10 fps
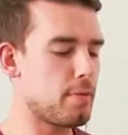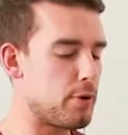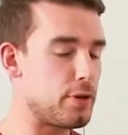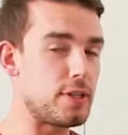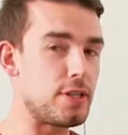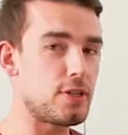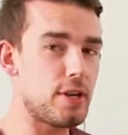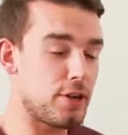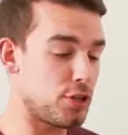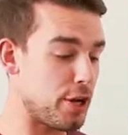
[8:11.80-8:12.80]
protein
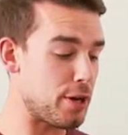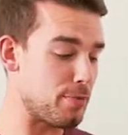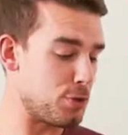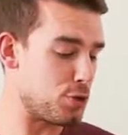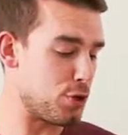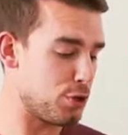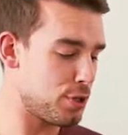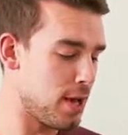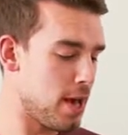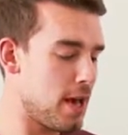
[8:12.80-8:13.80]
shake moustache.
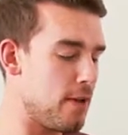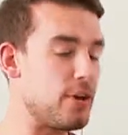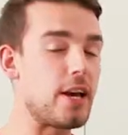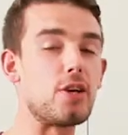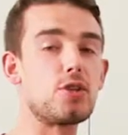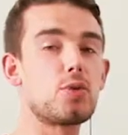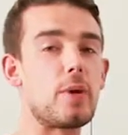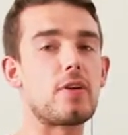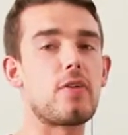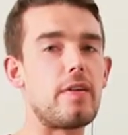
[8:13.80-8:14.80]
If you get those
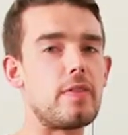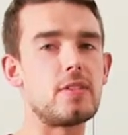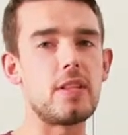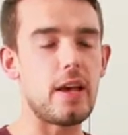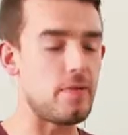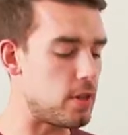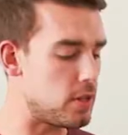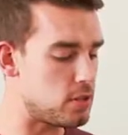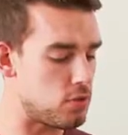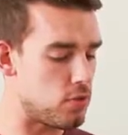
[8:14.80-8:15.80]
sweet cravings in the evening,
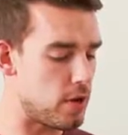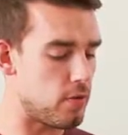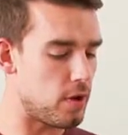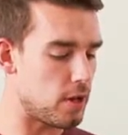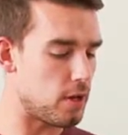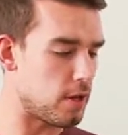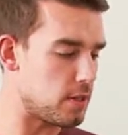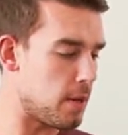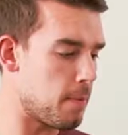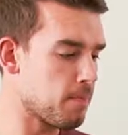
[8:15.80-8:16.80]
this is a really, really good
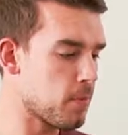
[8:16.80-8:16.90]
idea.